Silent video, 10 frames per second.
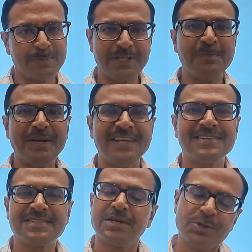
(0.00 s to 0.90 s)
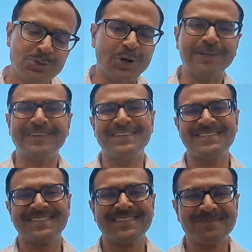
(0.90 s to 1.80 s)
Mathematics
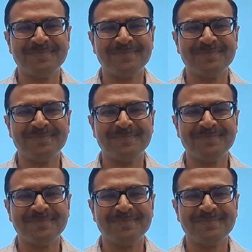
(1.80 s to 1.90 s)
Shortcuts.